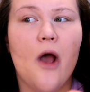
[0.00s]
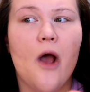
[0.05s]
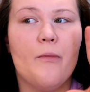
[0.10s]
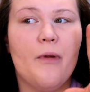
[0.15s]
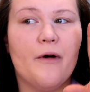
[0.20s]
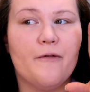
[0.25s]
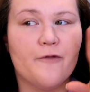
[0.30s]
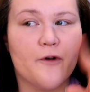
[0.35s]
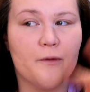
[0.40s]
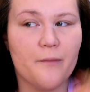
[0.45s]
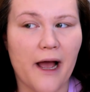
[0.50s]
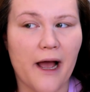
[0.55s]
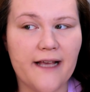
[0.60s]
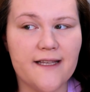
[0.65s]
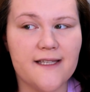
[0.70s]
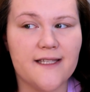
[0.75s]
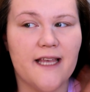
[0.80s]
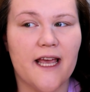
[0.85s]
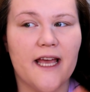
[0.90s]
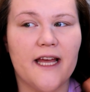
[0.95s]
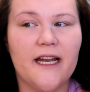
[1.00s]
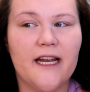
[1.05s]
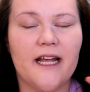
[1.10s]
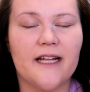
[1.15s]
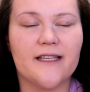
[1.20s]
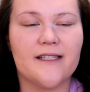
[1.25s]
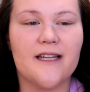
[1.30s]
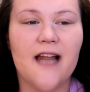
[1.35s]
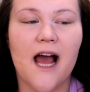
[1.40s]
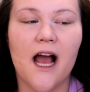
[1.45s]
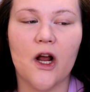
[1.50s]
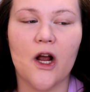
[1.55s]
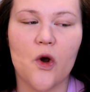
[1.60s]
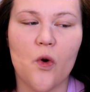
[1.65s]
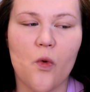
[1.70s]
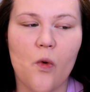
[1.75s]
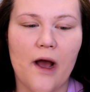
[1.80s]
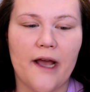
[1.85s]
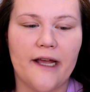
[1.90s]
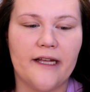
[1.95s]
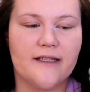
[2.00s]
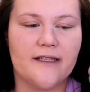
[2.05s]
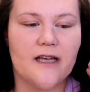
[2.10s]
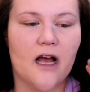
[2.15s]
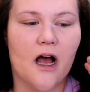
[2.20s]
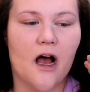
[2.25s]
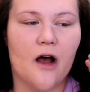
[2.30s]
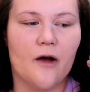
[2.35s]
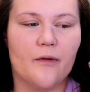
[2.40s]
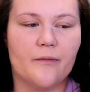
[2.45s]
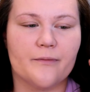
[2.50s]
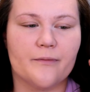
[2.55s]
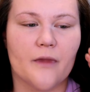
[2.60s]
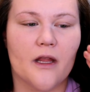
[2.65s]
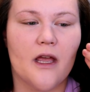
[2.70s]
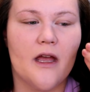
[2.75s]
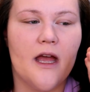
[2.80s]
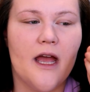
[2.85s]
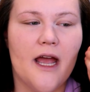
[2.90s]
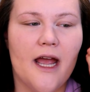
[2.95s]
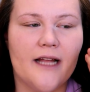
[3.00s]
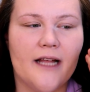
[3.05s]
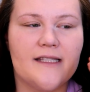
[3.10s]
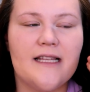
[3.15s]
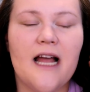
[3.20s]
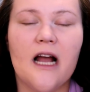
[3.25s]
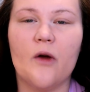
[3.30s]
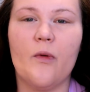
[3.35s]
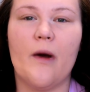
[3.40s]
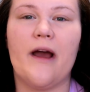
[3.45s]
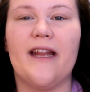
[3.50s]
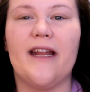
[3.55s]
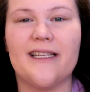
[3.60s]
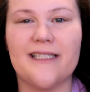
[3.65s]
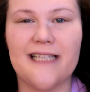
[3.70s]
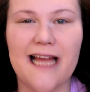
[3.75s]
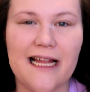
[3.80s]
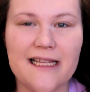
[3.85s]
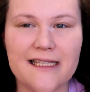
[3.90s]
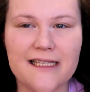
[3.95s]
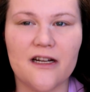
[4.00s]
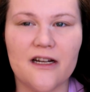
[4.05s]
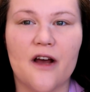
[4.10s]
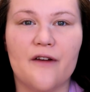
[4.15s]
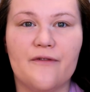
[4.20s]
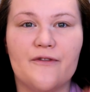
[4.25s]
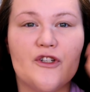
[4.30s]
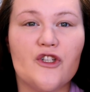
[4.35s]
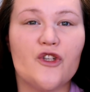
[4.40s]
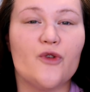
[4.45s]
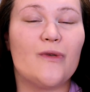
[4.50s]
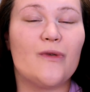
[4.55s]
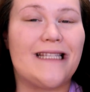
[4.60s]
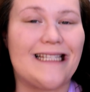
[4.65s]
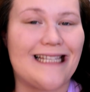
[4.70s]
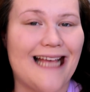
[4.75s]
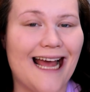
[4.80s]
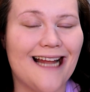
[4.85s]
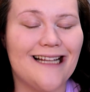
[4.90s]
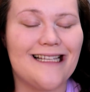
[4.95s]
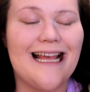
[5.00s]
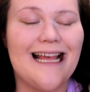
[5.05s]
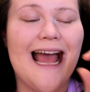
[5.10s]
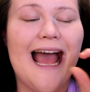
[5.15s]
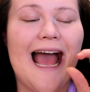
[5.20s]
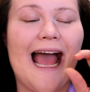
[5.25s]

But for my skin, it's not quite, um, it's not quite intense enough to set.